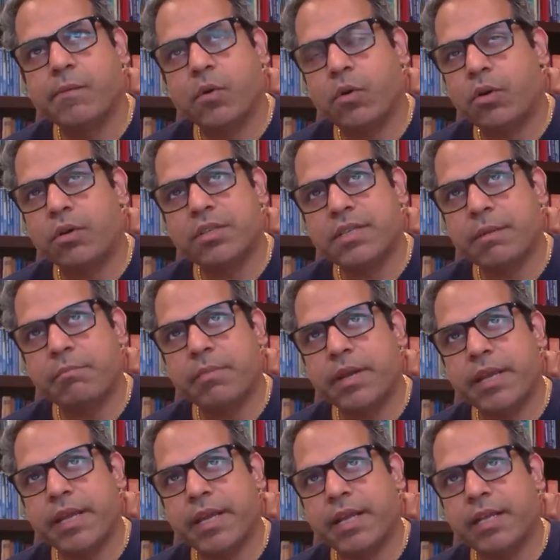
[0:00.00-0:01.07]
or
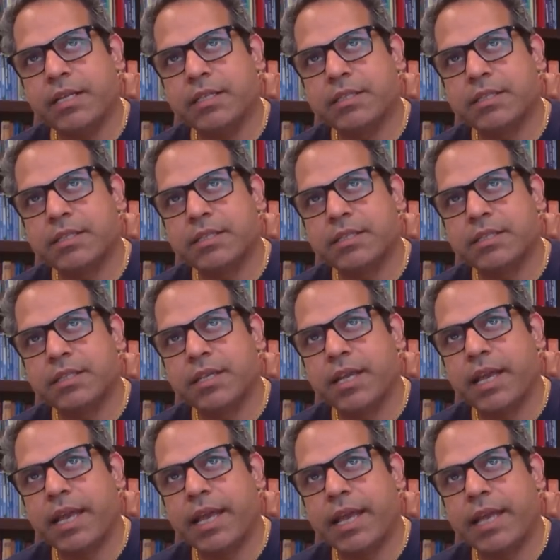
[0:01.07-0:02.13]
somebody else,
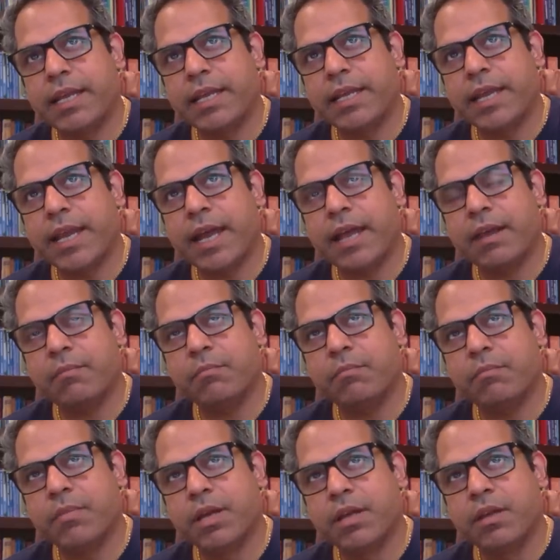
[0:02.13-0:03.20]
and he had
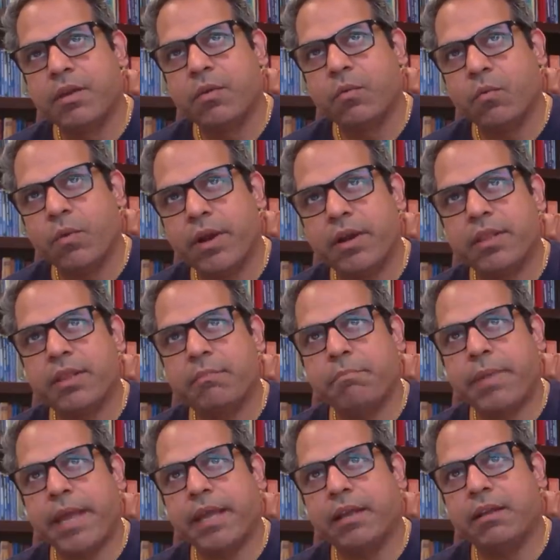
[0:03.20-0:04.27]
him where the
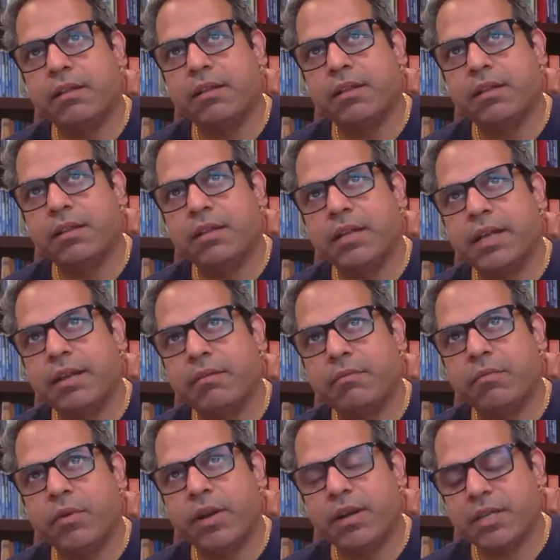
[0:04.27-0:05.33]
Bengal
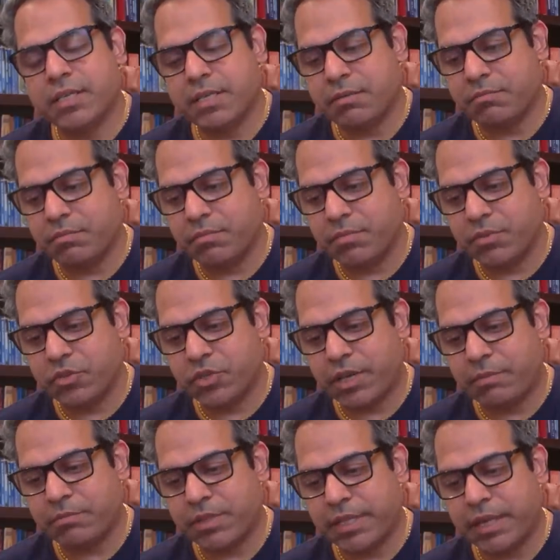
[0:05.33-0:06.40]
and where some
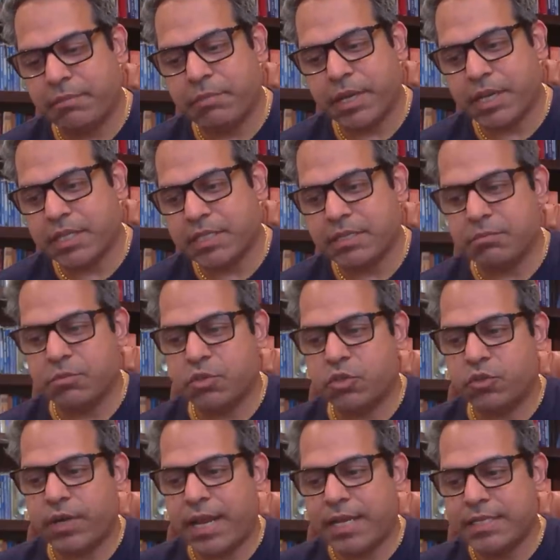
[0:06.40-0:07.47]
gem thing because some
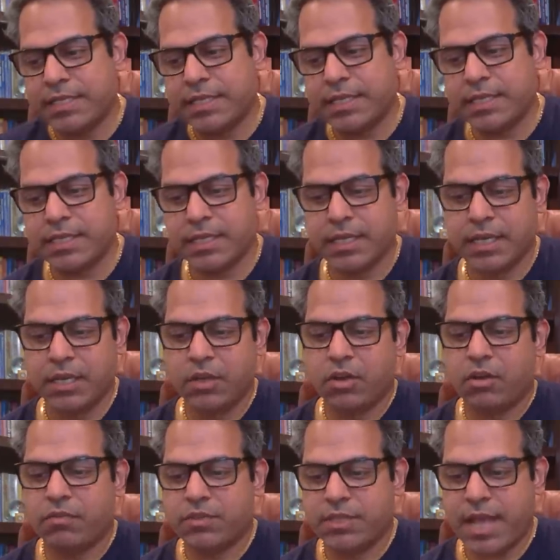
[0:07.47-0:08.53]
transit
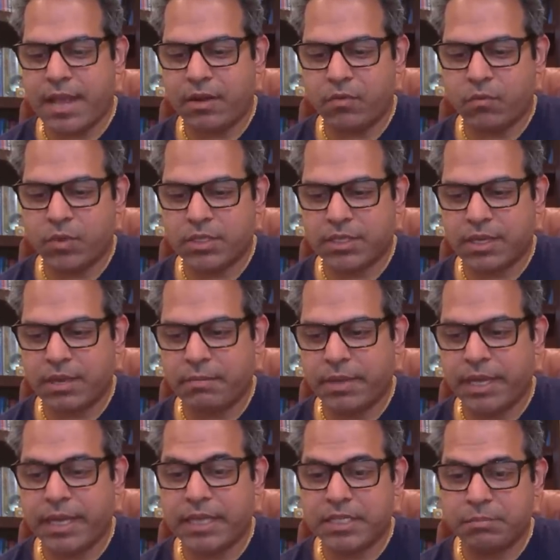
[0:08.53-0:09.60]
of Saturn was
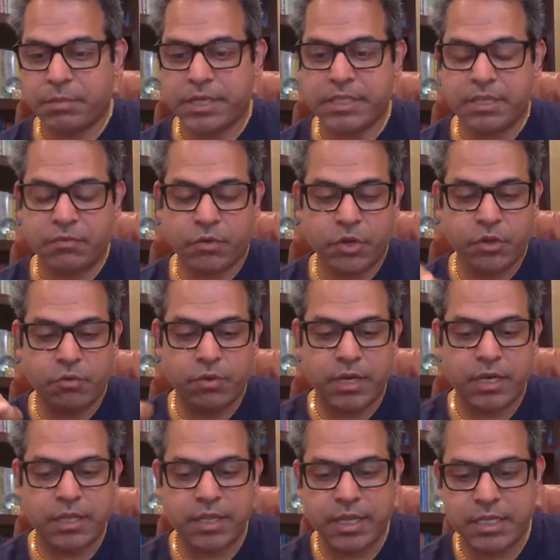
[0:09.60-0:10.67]
coming, and especially for
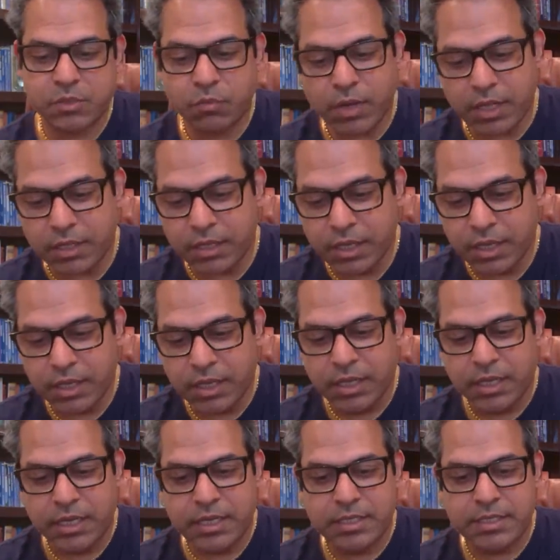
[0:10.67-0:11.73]
Yogananda as well.
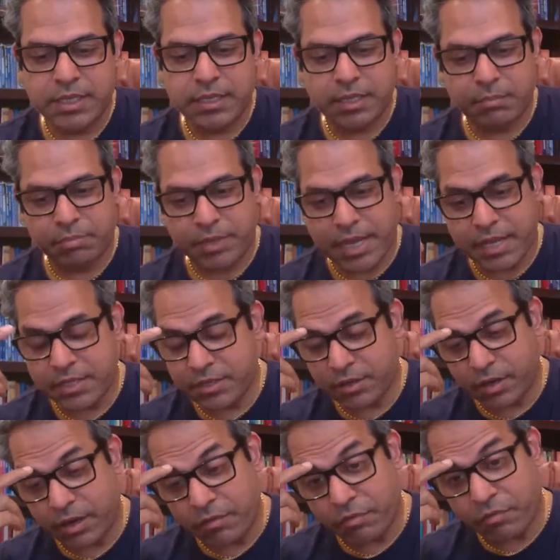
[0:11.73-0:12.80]
He said the plants
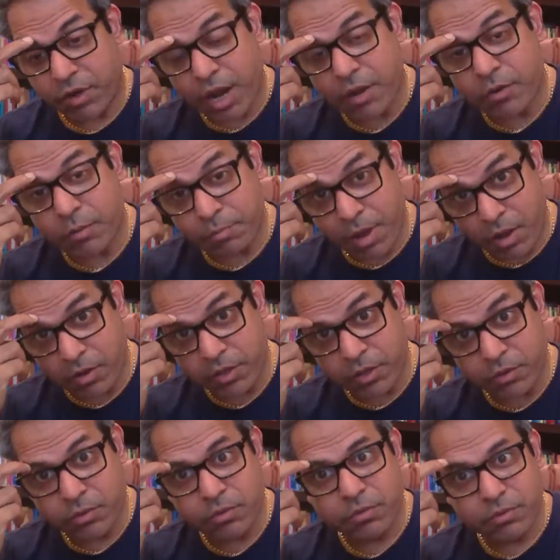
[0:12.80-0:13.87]
are going to frown upon
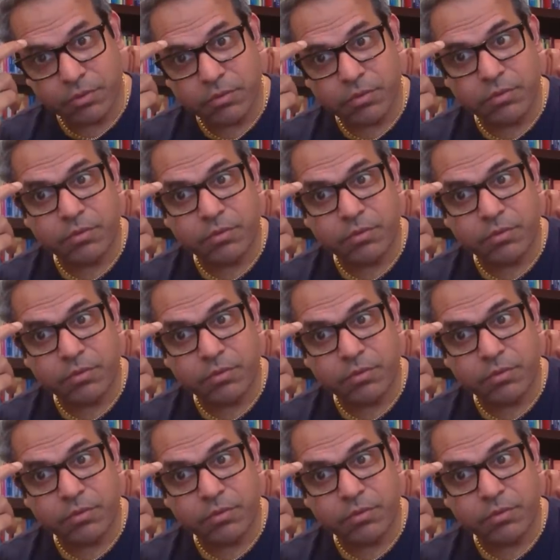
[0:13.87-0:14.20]
you